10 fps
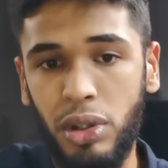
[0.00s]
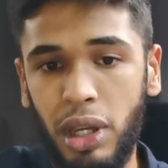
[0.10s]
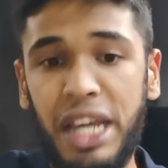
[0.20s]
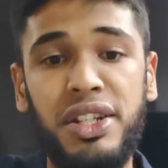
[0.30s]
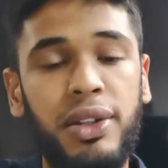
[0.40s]

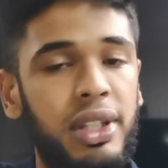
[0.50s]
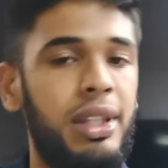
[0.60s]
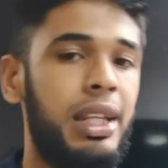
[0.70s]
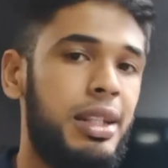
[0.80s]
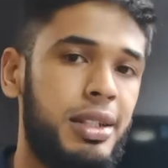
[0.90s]
As you know,
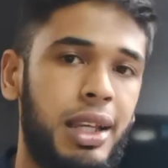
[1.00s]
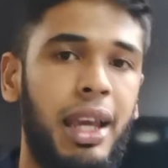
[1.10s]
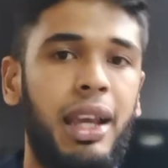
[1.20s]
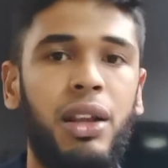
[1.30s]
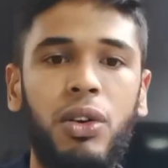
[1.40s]
the trees
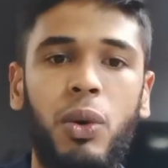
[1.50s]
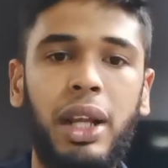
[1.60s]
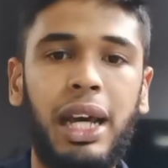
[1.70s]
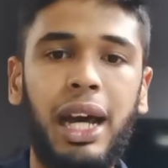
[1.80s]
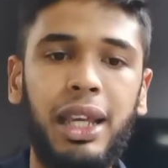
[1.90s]
can grow
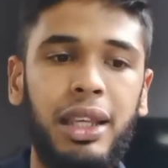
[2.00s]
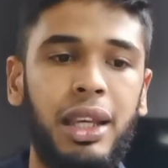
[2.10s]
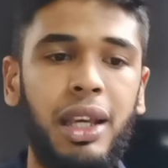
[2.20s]
quite high,